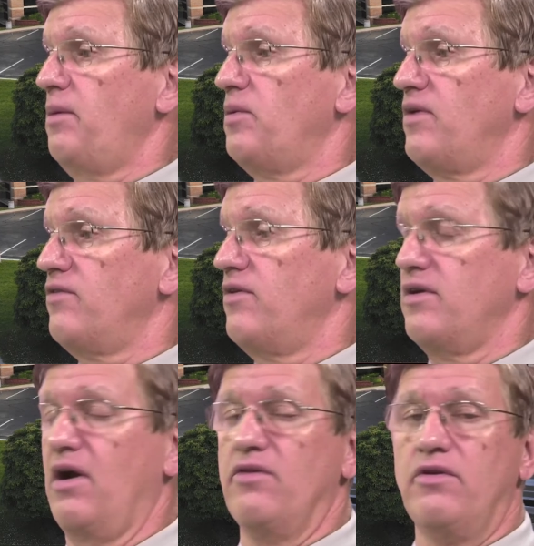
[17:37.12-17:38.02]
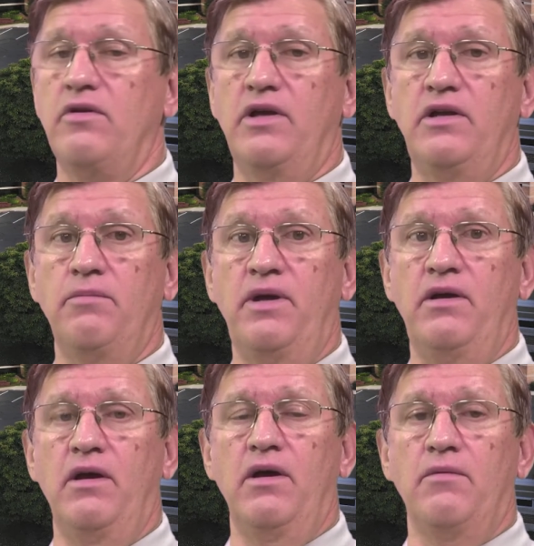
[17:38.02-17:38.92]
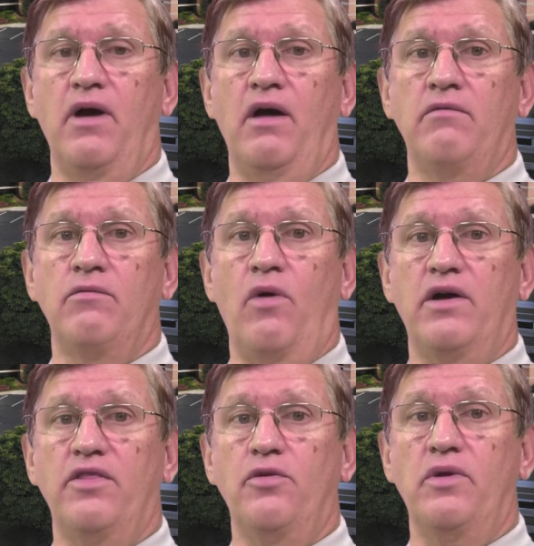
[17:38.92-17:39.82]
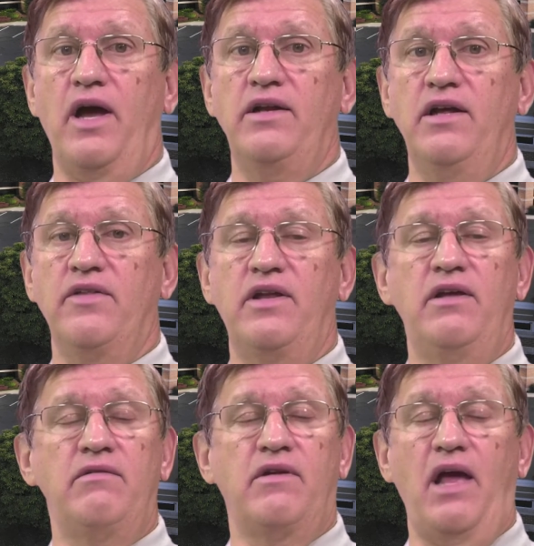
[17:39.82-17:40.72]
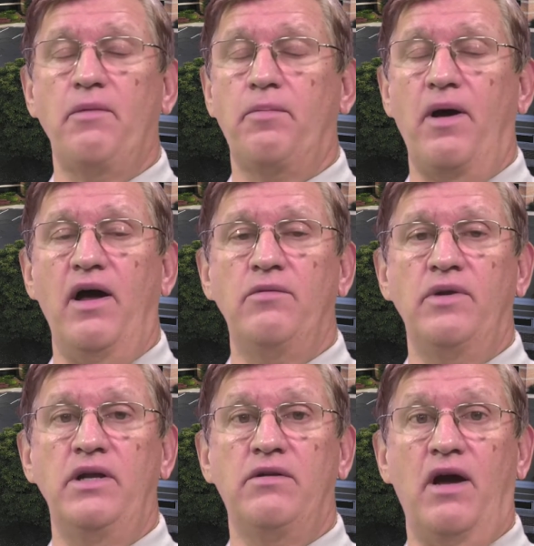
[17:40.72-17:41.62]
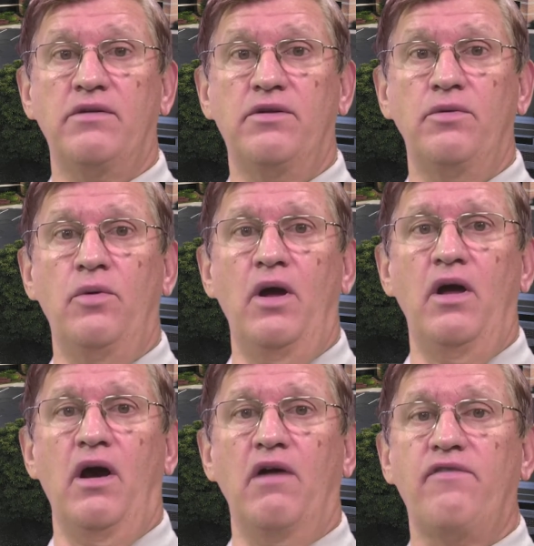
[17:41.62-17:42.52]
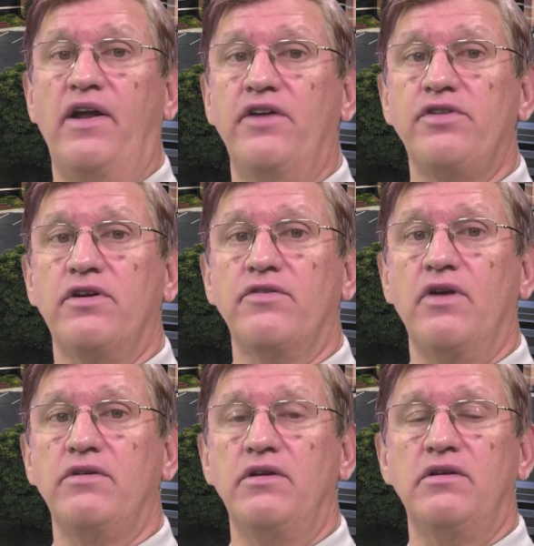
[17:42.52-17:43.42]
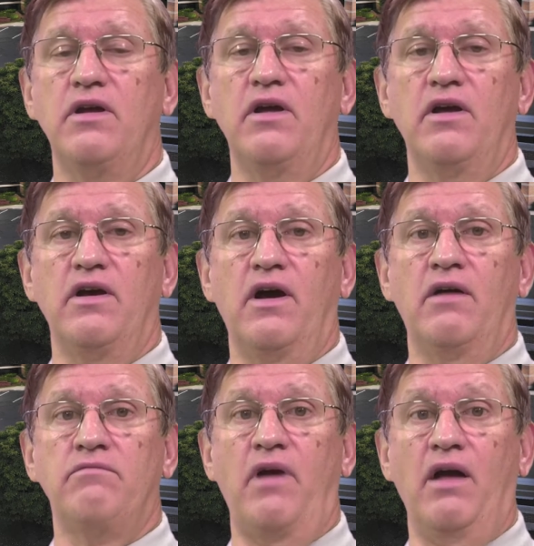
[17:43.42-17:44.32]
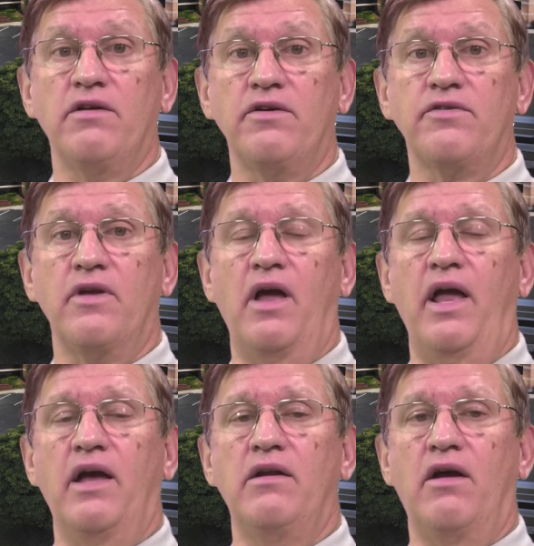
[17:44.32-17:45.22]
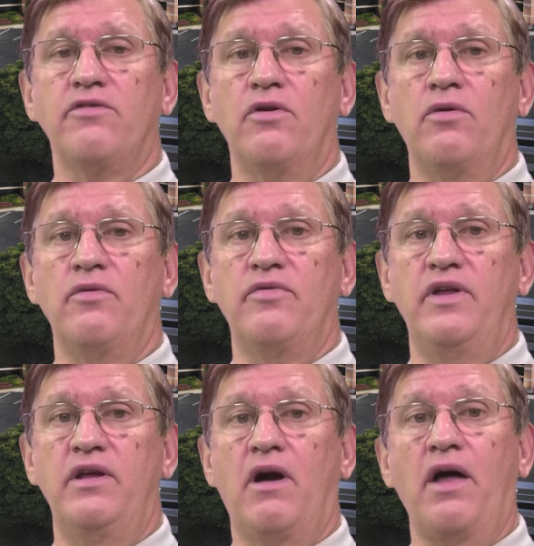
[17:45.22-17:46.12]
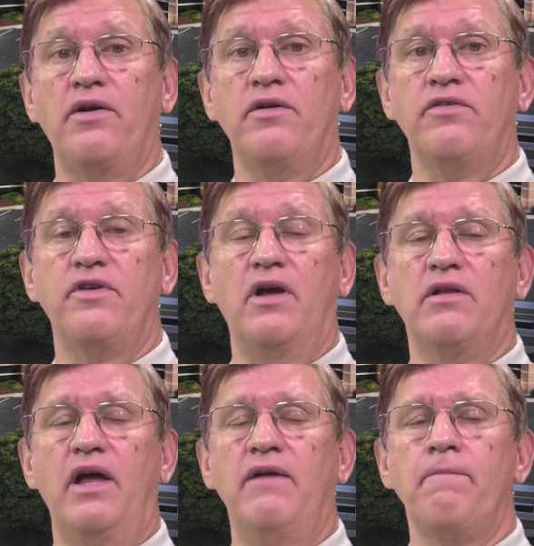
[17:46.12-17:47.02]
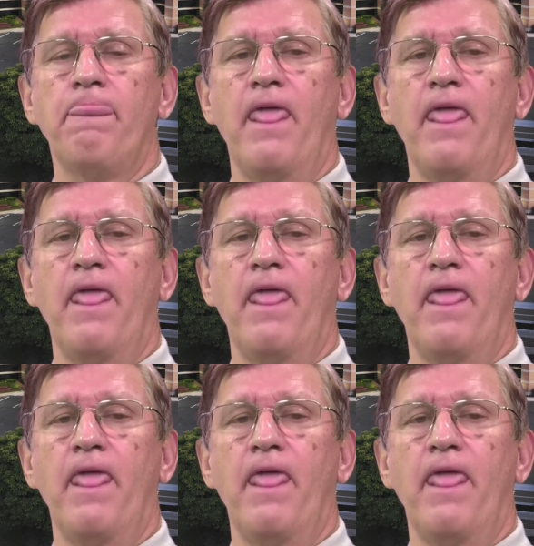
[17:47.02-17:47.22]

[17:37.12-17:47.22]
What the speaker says: he presents to the council, and he'll be walking through an idea that he came upon when he talked to our financial consultant, Ehlers, and also the auditor, CLA,